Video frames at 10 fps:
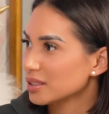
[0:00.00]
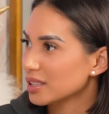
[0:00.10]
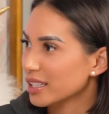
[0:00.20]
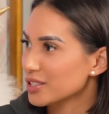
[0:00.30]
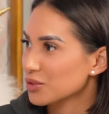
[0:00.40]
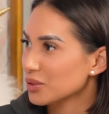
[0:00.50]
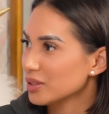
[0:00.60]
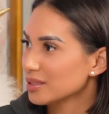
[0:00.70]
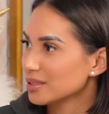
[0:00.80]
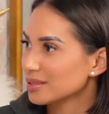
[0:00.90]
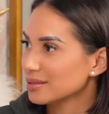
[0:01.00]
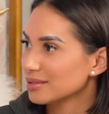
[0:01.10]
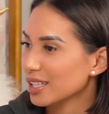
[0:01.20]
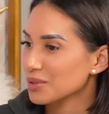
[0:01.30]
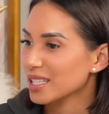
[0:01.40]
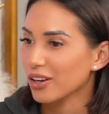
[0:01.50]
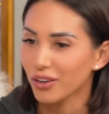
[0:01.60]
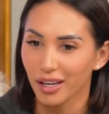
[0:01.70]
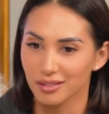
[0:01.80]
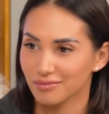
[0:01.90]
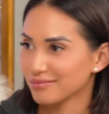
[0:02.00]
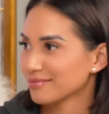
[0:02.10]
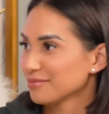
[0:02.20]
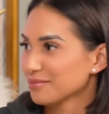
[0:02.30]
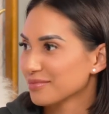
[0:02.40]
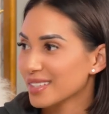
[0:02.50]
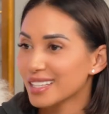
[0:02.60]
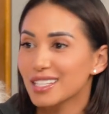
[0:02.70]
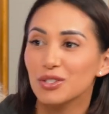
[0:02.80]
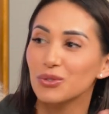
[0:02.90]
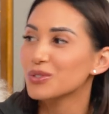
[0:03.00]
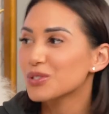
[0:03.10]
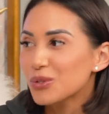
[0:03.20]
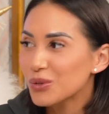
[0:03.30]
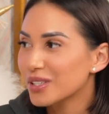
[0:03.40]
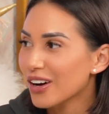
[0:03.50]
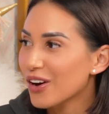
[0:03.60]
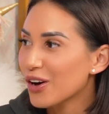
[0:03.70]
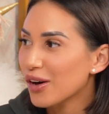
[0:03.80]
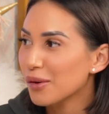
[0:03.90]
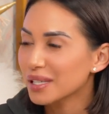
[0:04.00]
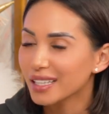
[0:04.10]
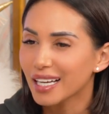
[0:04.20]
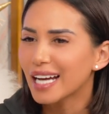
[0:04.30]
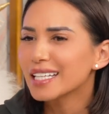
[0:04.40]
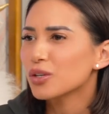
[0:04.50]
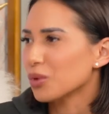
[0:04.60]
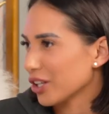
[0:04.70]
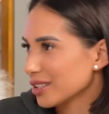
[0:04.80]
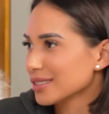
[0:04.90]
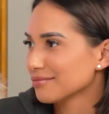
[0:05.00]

in high school. I was like, okay, school's cool and all, but like I need to work.